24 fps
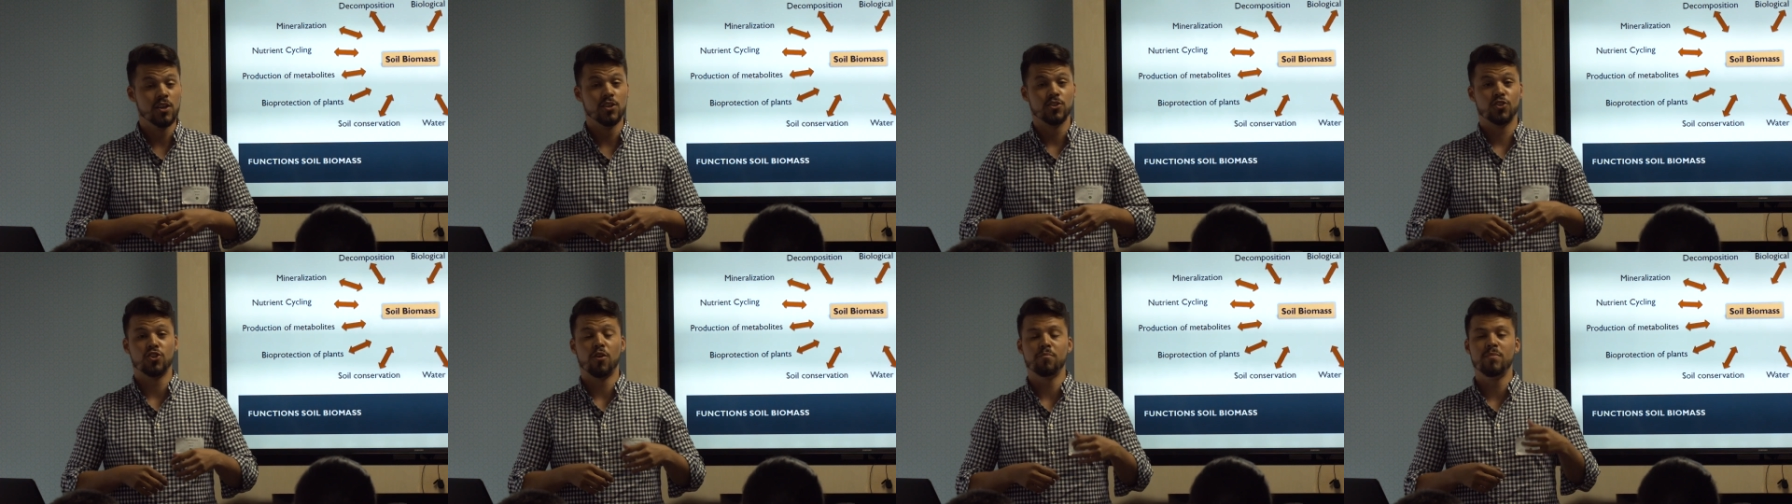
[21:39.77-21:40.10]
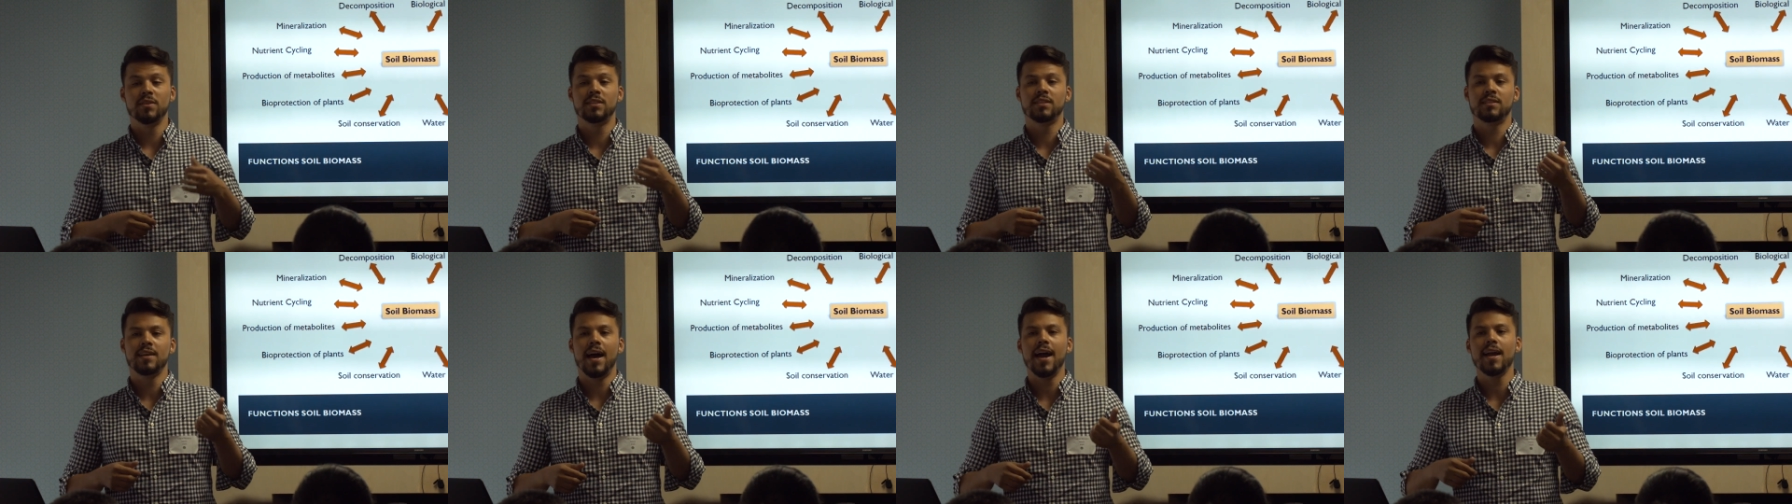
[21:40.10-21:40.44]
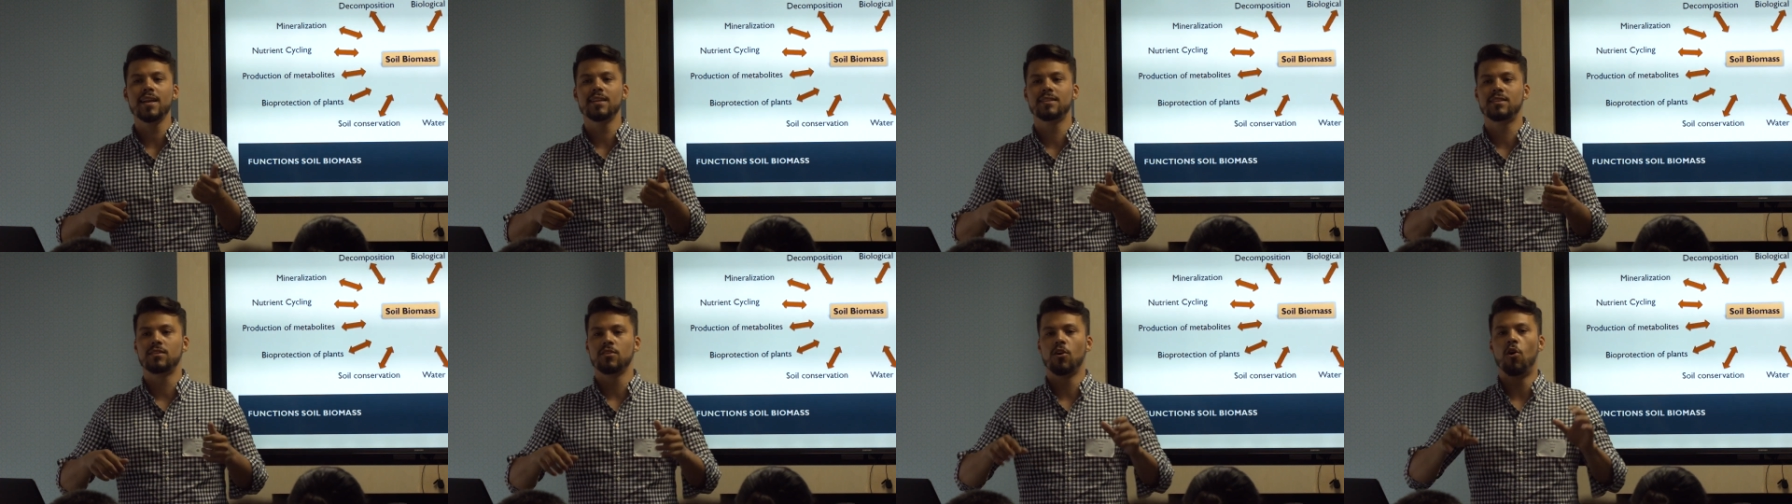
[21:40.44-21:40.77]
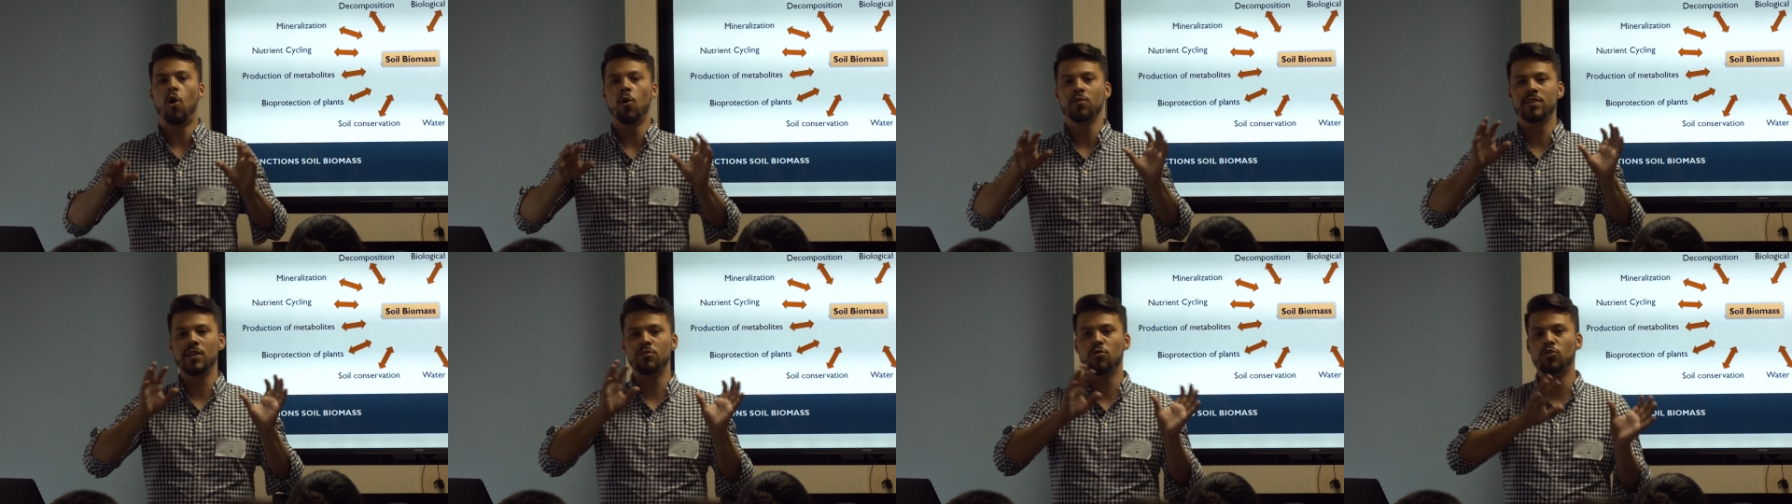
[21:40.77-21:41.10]
So besides
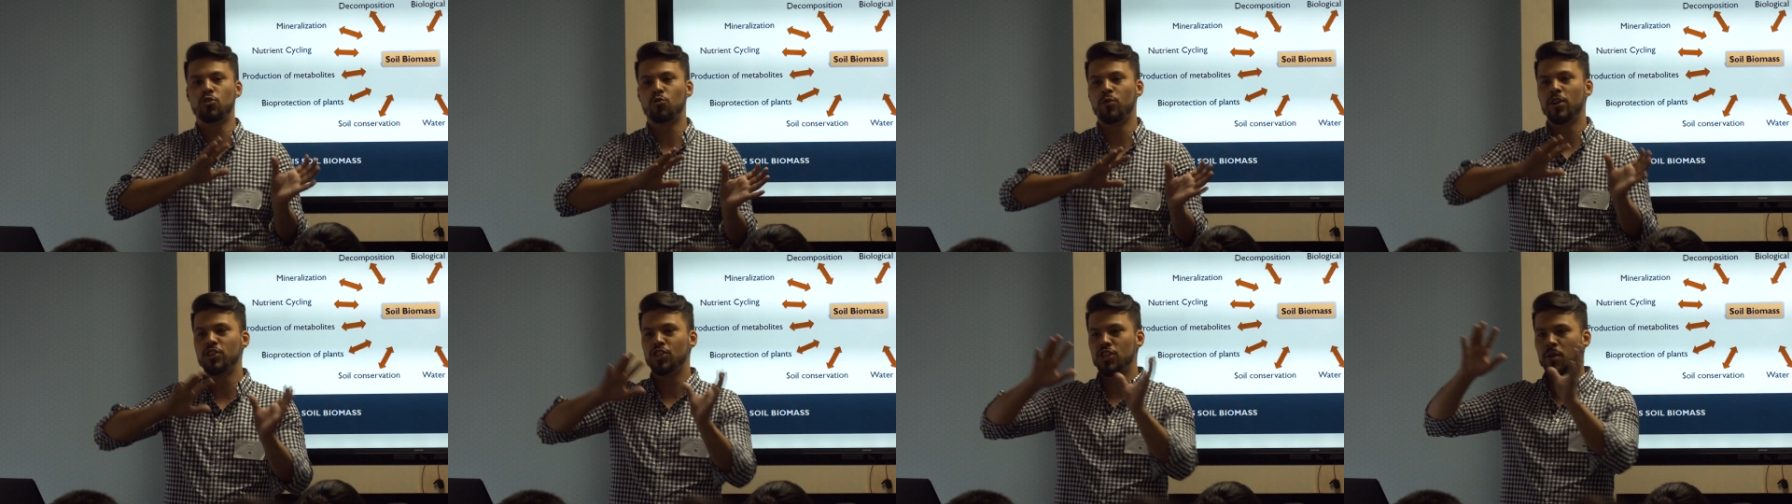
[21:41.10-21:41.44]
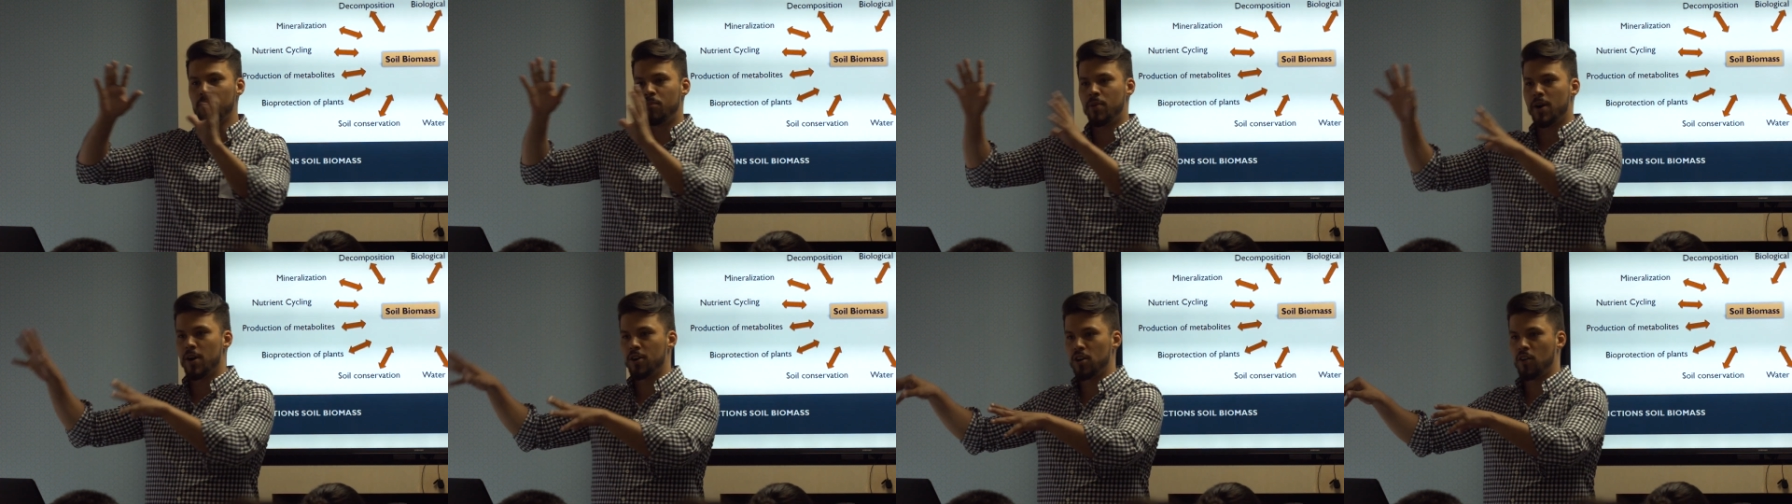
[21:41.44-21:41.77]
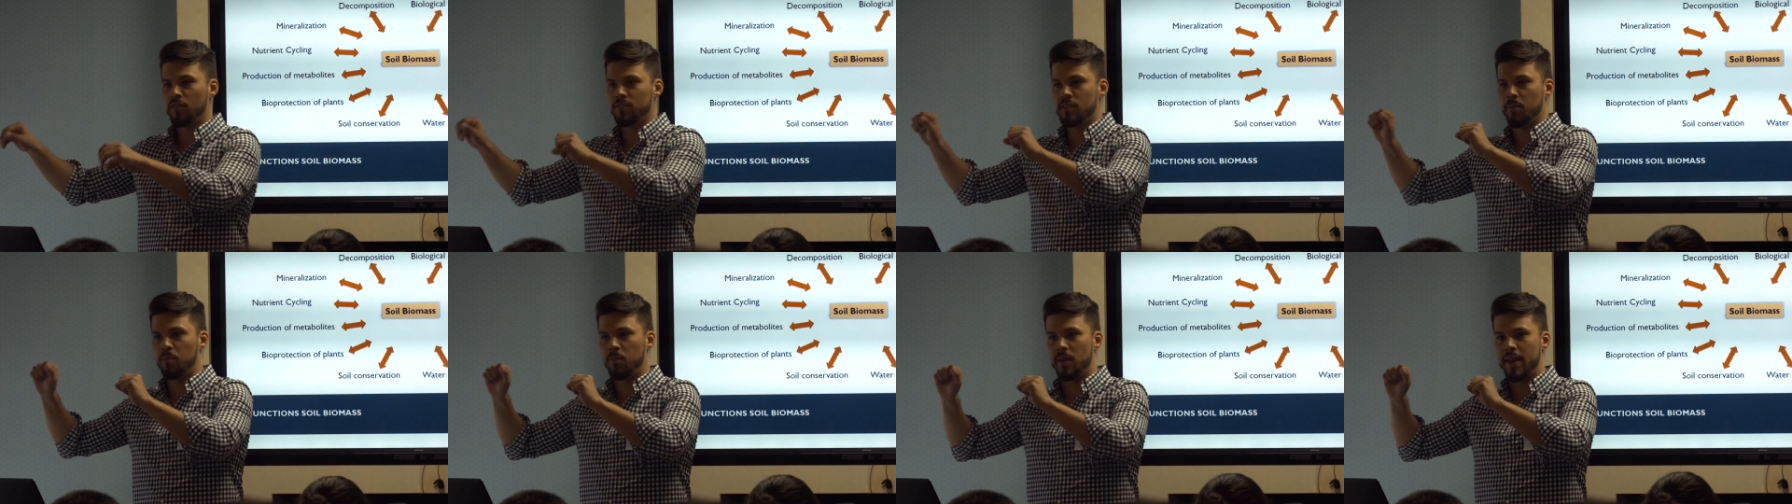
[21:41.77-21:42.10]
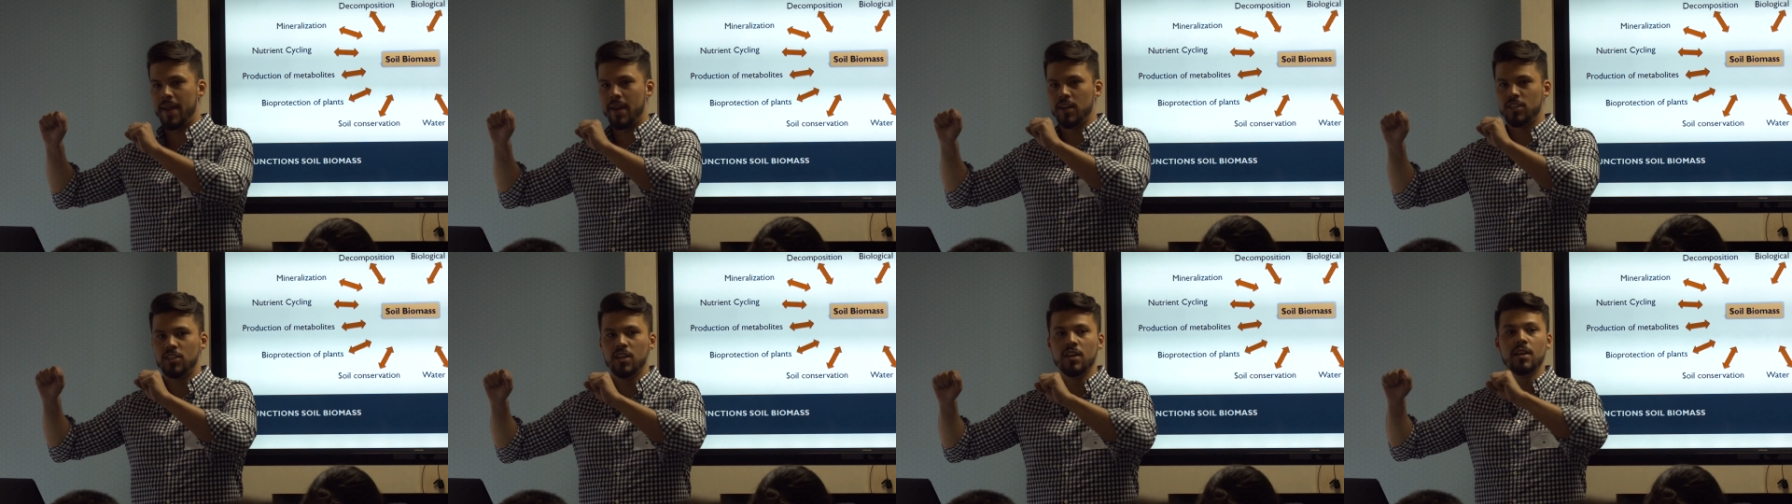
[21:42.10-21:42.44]
all the nutrition part of the
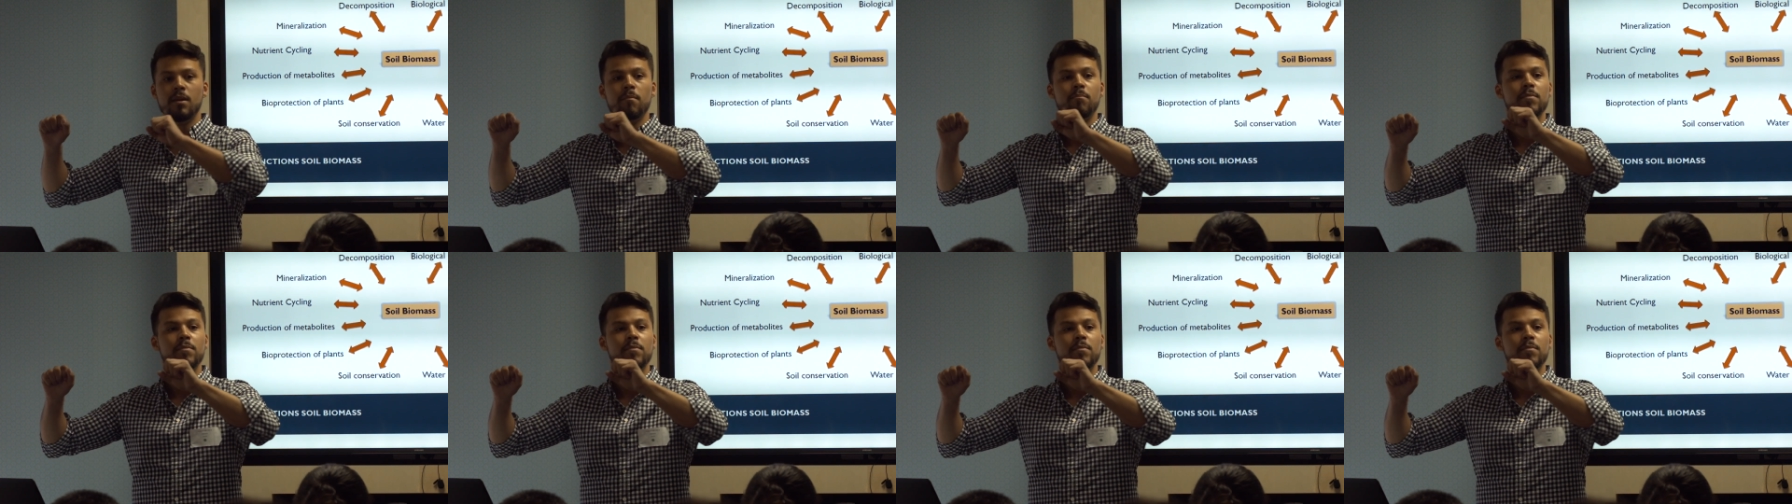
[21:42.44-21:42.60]
plant,